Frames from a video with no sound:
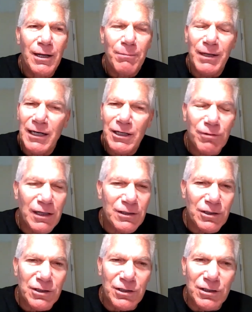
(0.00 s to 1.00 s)
But any
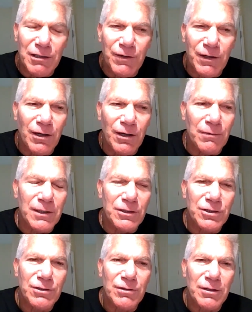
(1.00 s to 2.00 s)
transition is difficult, and
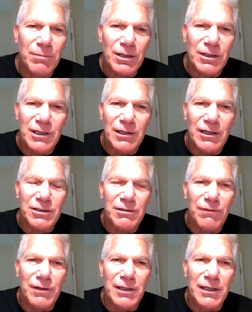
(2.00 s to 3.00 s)
certainly military to
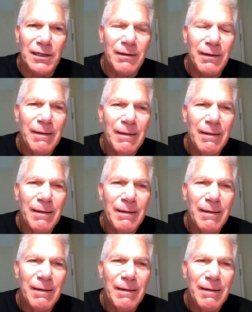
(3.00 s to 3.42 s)
civilian.